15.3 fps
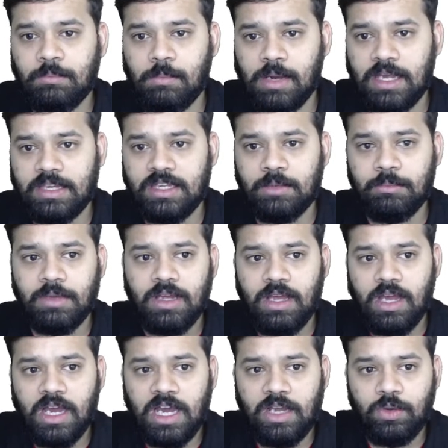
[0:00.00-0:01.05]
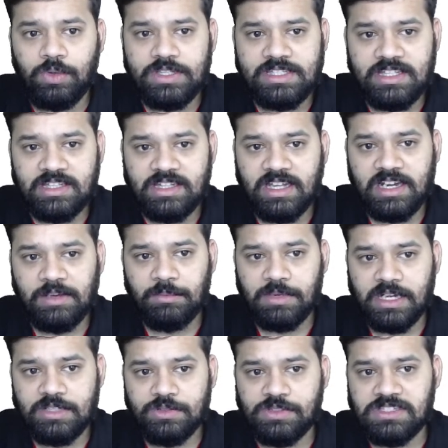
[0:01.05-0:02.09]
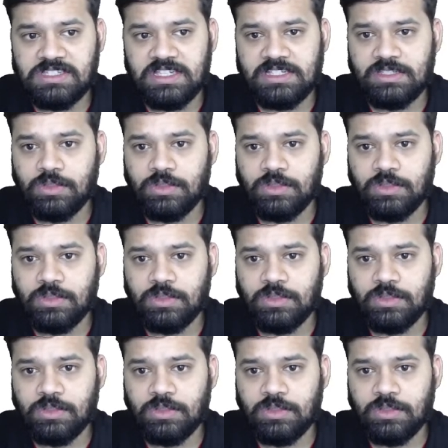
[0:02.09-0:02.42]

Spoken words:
Manyam, Alluri Sitaram Raju district.